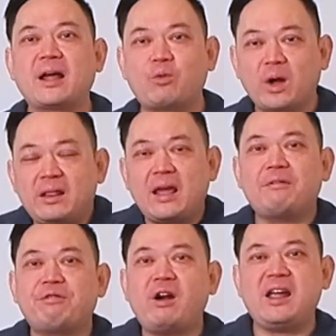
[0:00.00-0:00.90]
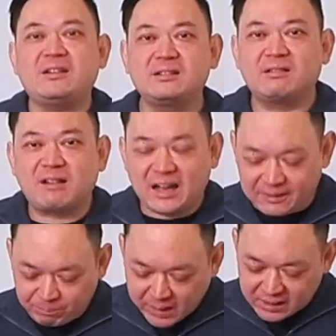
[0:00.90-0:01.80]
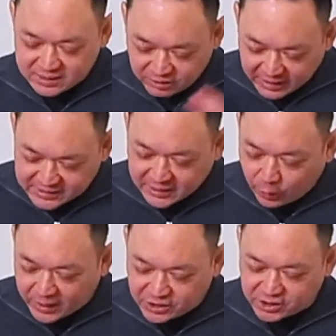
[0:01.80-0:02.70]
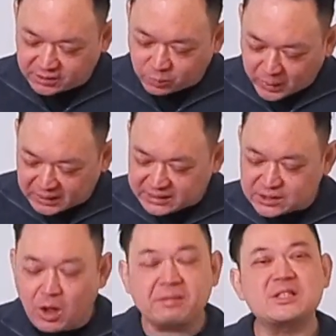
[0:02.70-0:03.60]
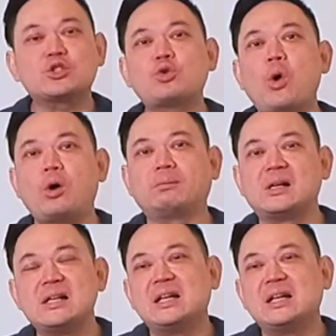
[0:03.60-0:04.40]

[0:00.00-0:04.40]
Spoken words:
Like, why they afraid, right? So that's a question. Well, it's not the storm.